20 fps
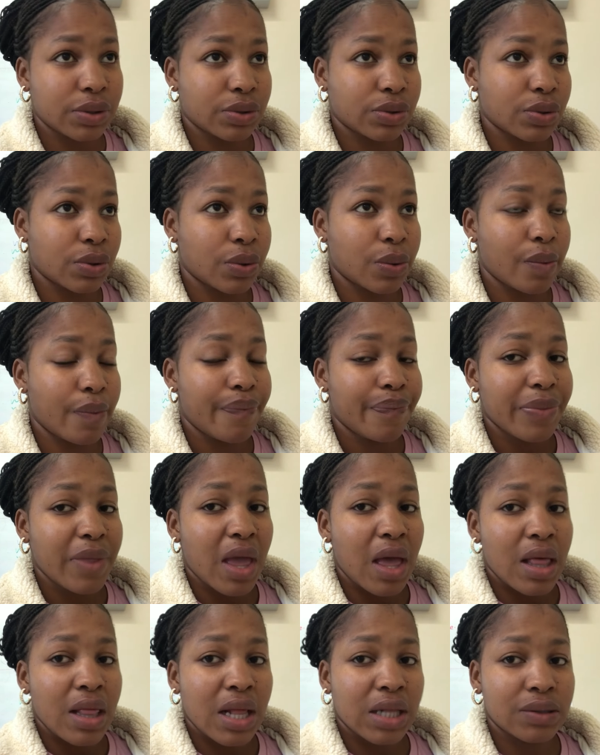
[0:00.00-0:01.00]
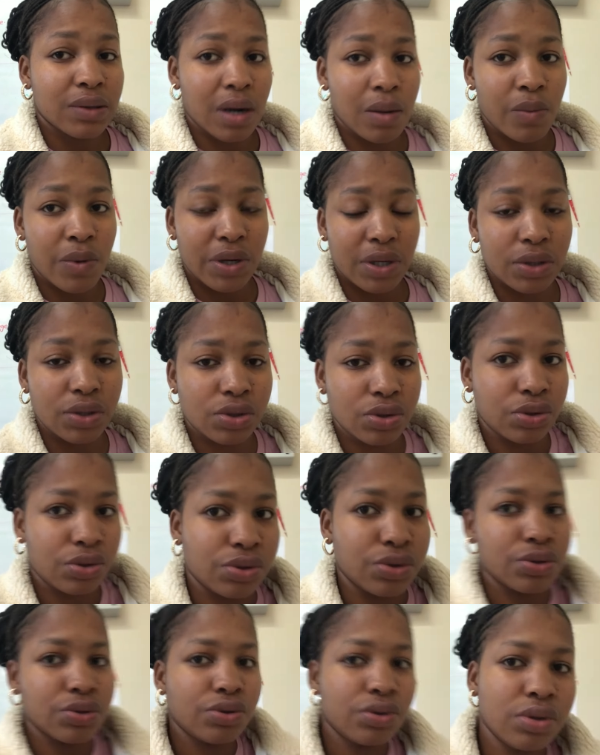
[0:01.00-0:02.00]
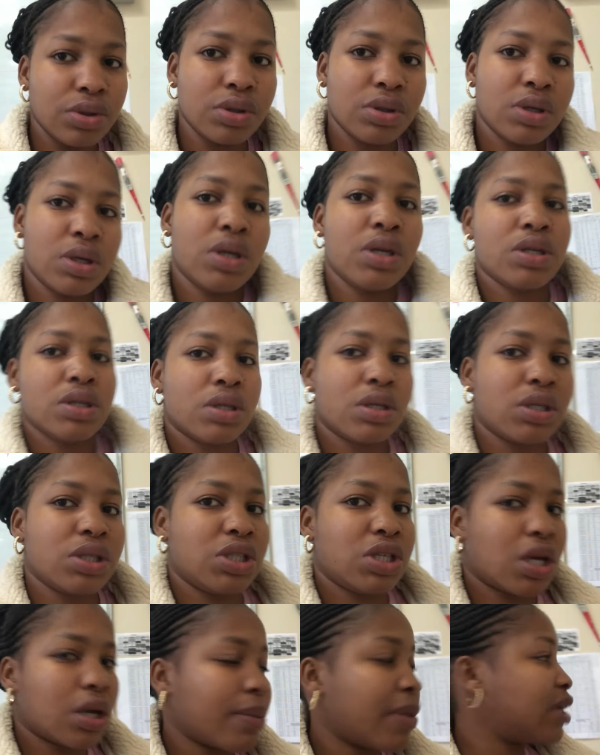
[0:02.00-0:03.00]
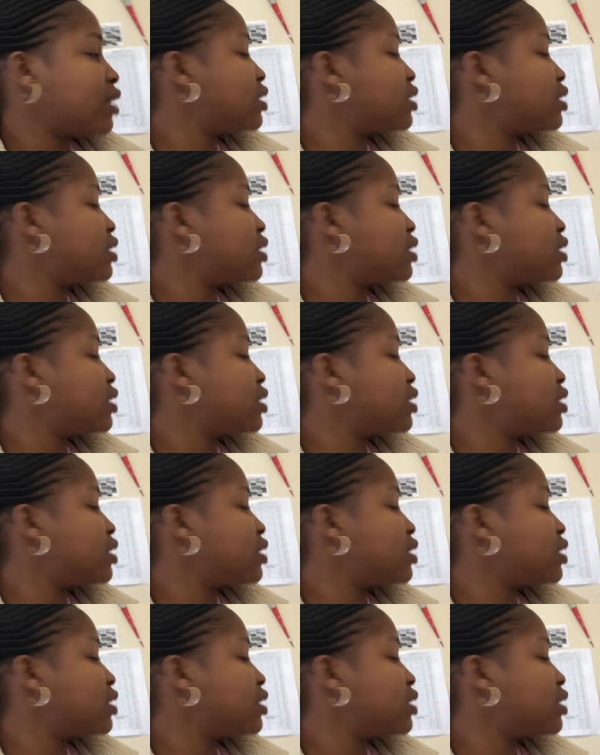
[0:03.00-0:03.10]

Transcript: So that's what I'm waiting to do. I check my